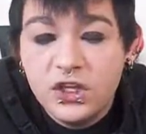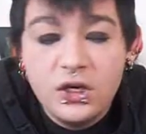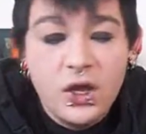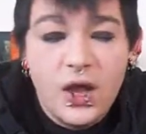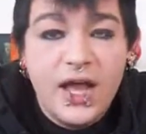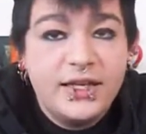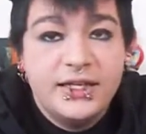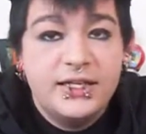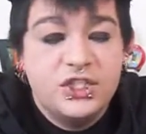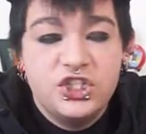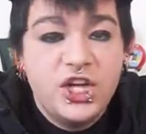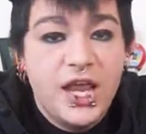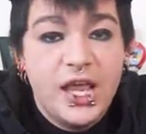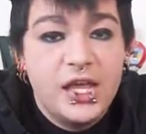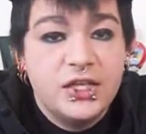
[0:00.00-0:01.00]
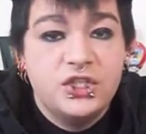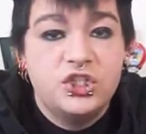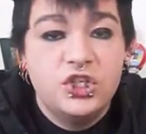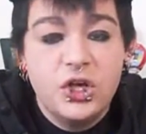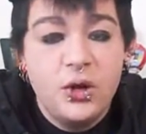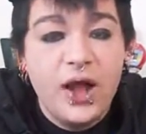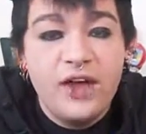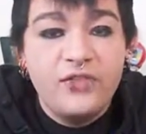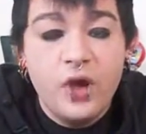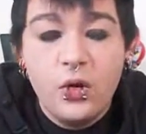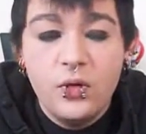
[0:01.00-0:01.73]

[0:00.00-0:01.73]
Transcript: I didn't change. I've